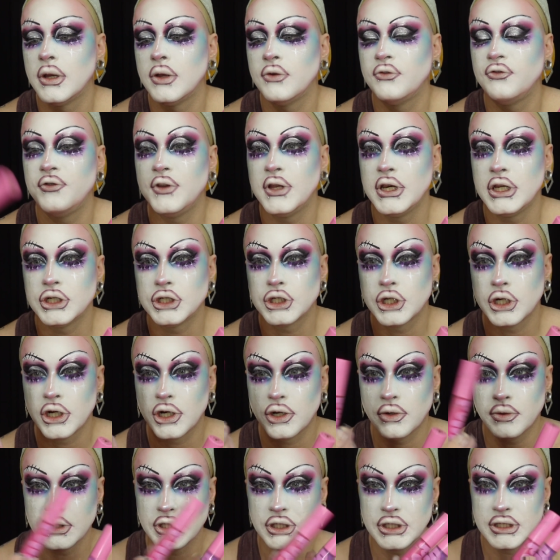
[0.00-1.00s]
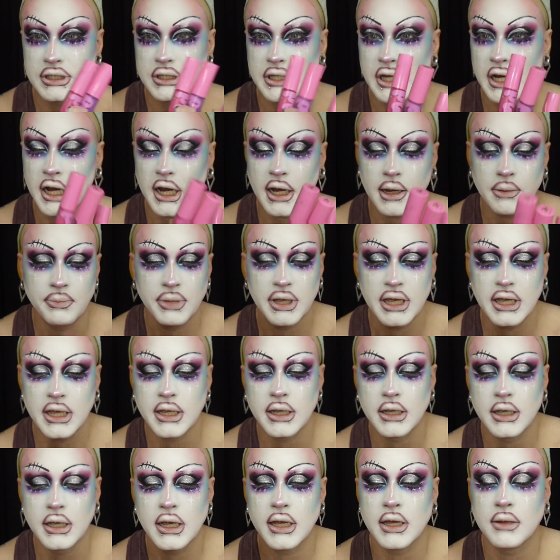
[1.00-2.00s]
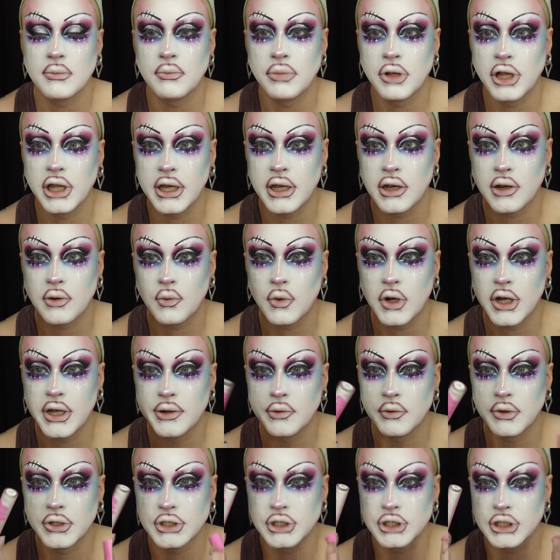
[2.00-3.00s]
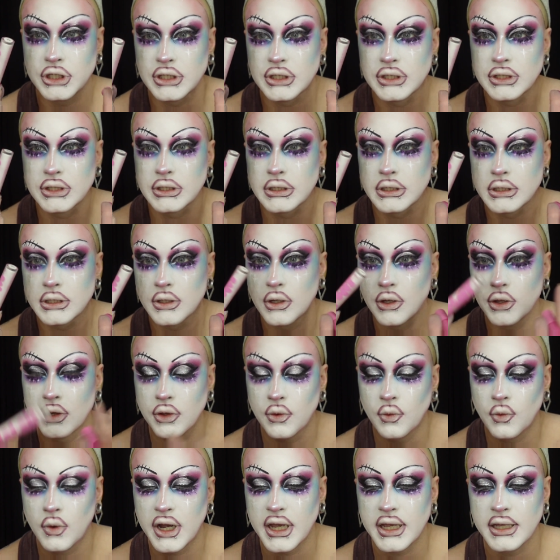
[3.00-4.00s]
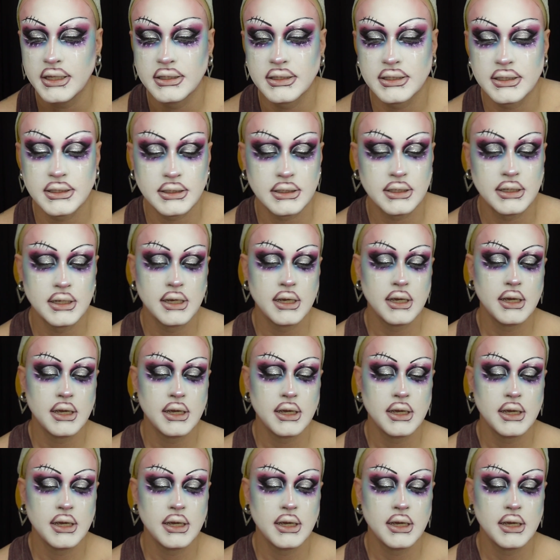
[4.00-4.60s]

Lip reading: Finish Her, which is the hot pink, and Player One, which is the white.